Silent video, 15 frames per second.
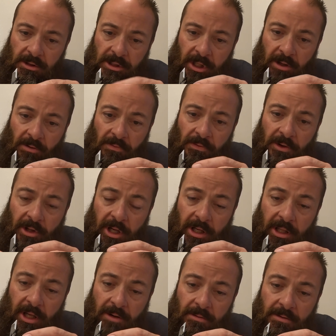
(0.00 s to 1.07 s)
I don't feel
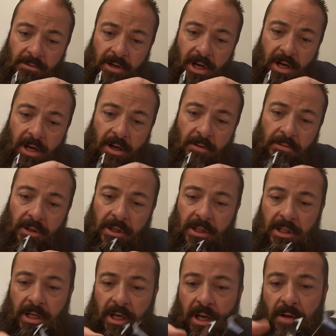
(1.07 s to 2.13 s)
like that was right now
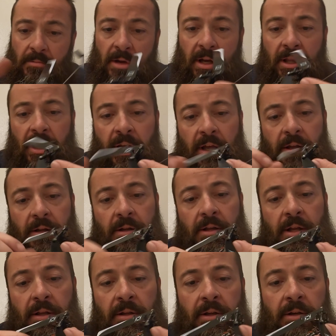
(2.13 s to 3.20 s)
because I can't make that
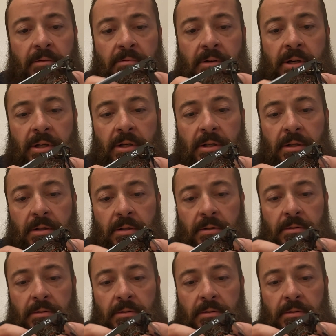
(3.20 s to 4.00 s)
link reach.